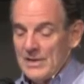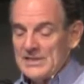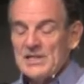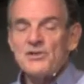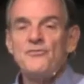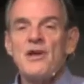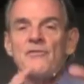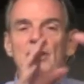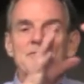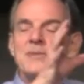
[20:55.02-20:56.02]
He says, You've
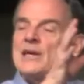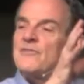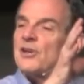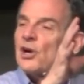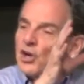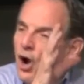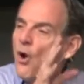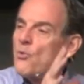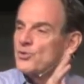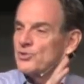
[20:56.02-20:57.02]
never given me even a
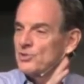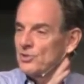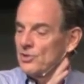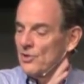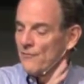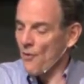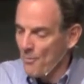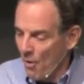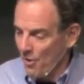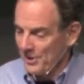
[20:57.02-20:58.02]
goat for
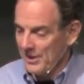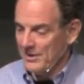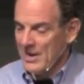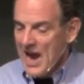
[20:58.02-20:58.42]
a party.